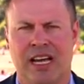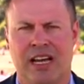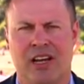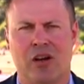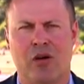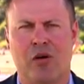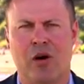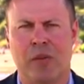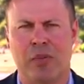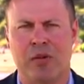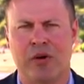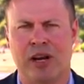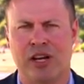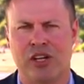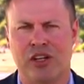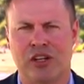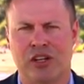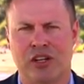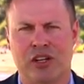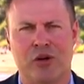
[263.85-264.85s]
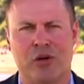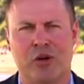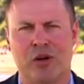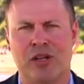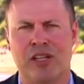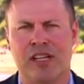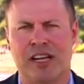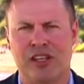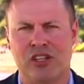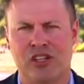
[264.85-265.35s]
cooperation and
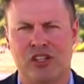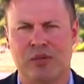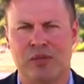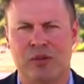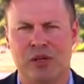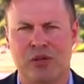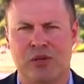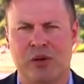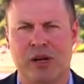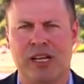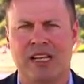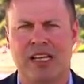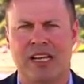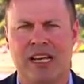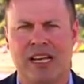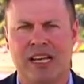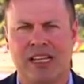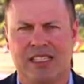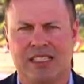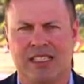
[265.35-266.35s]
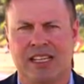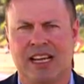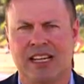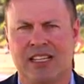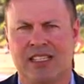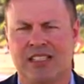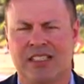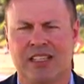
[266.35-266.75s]
coordination between states,